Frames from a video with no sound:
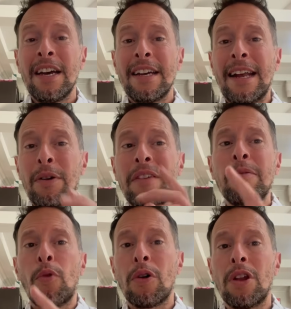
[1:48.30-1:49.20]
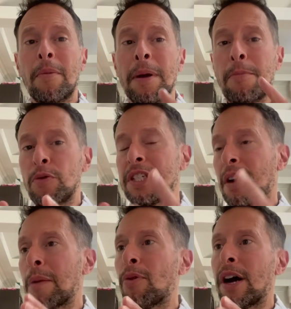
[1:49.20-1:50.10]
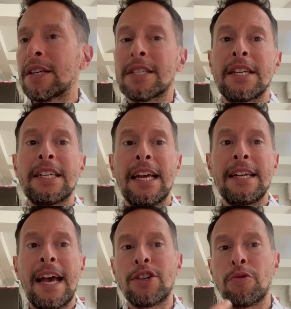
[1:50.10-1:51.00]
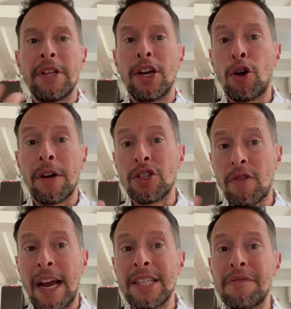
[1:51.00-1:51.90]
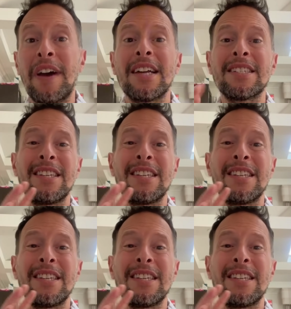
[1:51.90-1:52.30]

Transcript: Now, even more alarming, most dairy products contain naturally occurring trans fats.